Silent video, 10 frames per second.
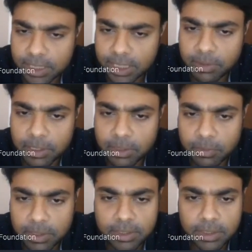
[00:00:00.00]

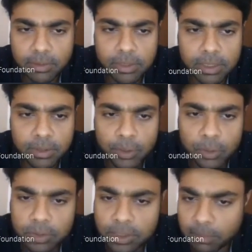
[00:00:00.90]
Consequent to which, there was a
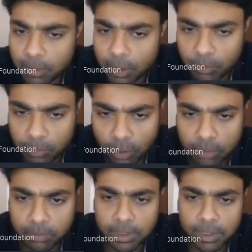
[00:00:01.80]
huge supply of
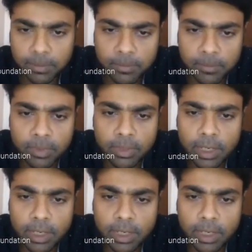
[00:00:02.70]
broad money,